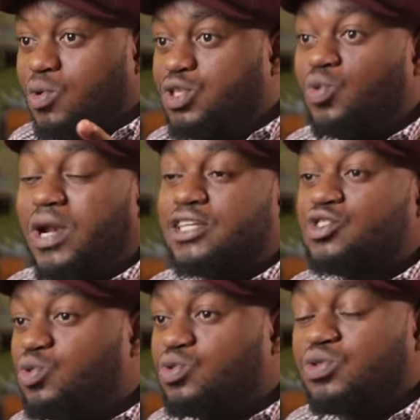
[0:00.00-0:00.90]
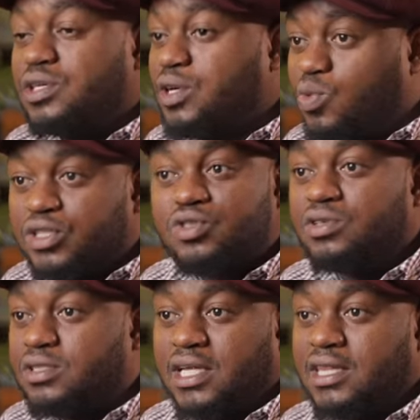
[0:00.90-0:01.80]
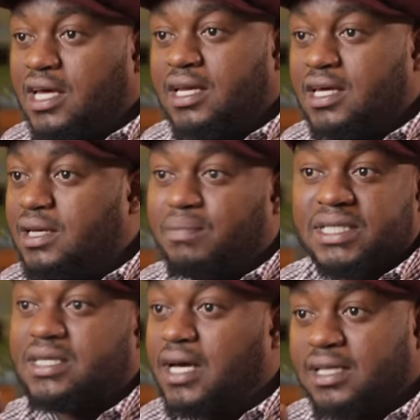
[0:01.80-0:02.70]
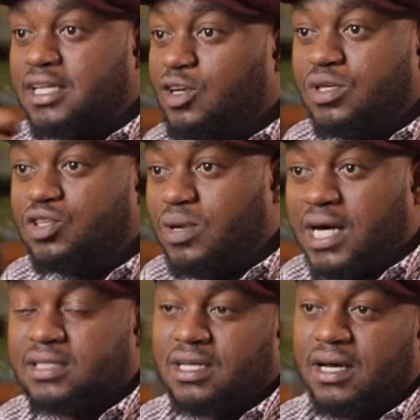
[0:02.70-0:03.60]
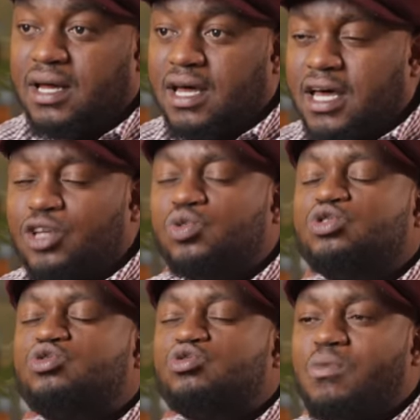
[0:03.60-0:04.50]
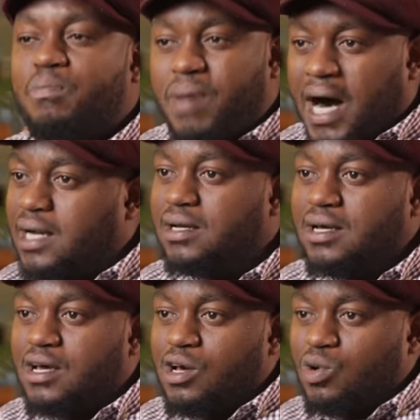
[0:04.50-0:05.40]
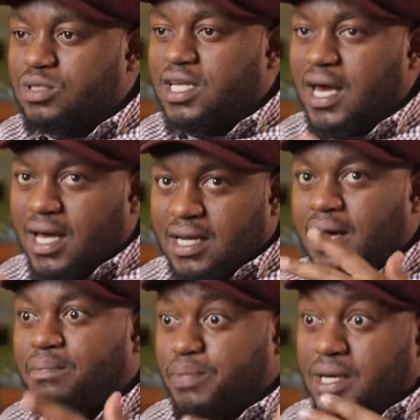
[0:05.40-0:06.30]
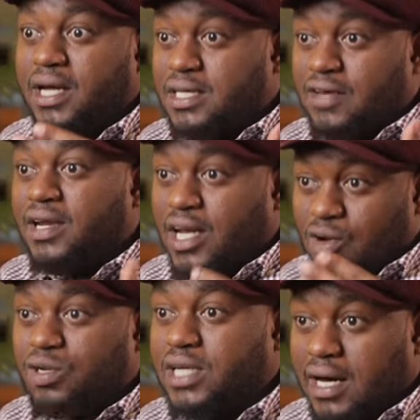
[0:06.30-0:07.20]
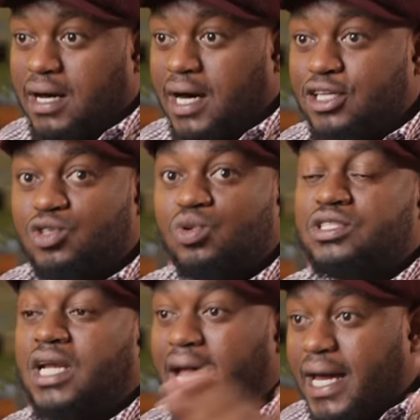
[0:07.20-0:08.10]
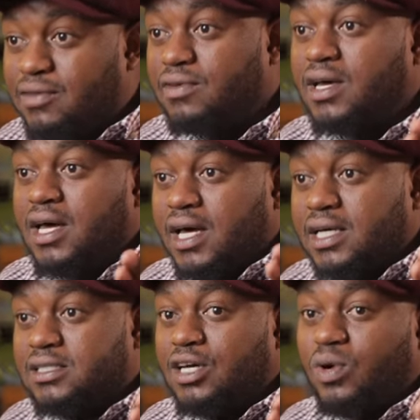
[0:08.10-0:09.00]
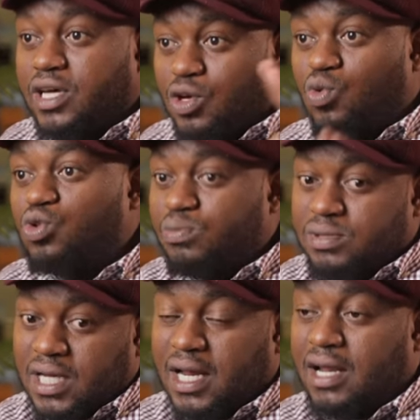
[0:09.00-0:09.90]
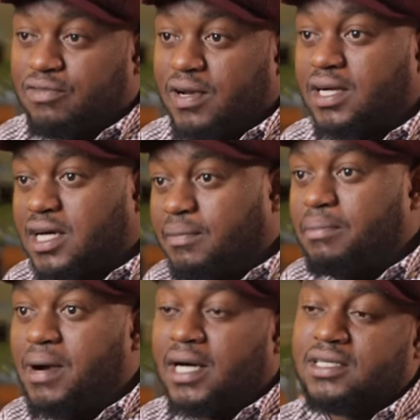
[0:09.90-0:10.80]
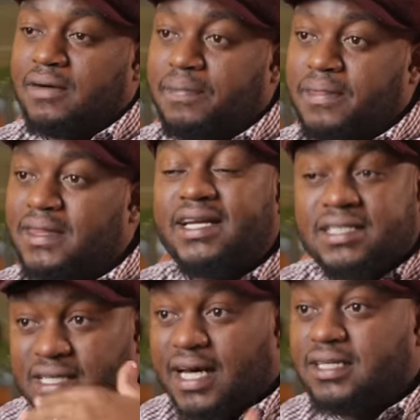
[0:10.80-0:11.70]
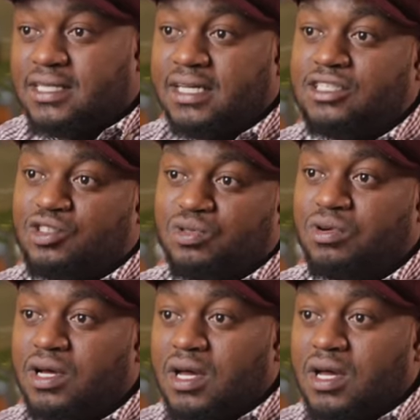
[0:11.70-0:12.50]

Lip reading: Because they will ask you 2-3 questions, and then in Maasai, and then you need to answer. It was so bad, because the area MP had given an order, and it was live. He said, Wakikuyu mtalala flat kama basha. That is 1992.